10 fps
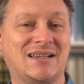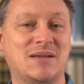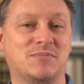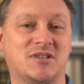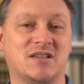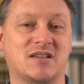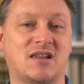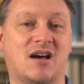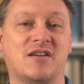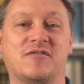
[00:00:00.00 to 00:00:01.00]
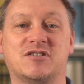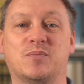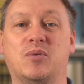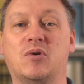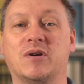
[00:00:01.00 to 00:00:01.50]
glimpses a life as a
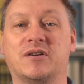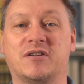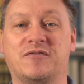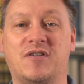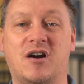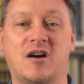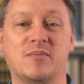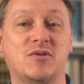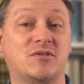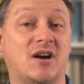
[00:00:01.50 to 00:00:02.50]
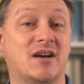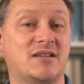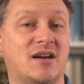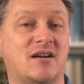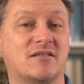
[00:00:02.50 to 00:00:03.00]
boy on a farm who died
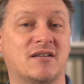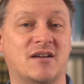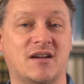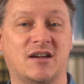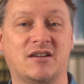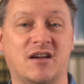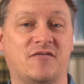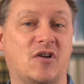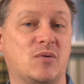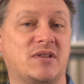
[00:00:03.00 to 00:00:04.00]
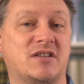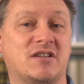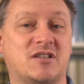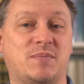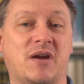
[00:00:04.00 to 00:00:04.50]
young, and following this
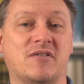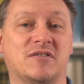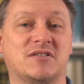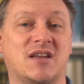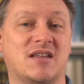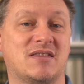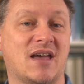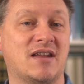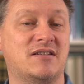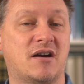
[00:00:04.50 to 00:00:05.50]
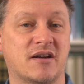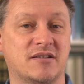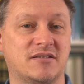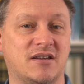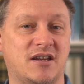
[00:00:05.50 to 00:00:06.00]
experience, that
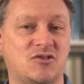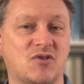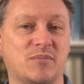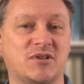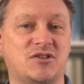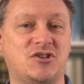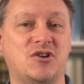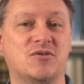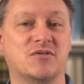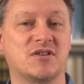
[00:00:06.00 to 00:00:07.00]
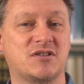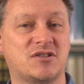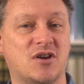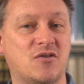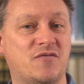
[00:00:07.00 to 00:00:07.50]
night he dreamt a tune
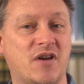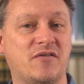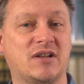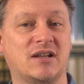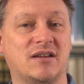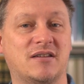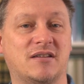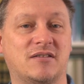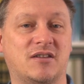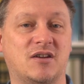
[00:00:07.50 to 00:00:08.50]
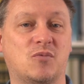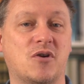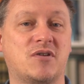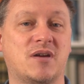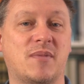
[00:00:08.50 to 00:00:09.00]
so vividly that it
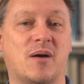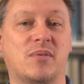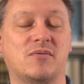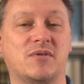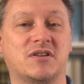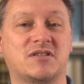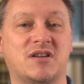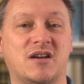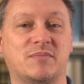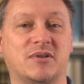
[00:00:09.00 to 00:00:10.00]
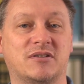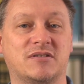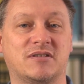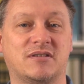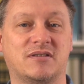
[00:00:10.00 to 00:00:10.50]
woke him up with excitement.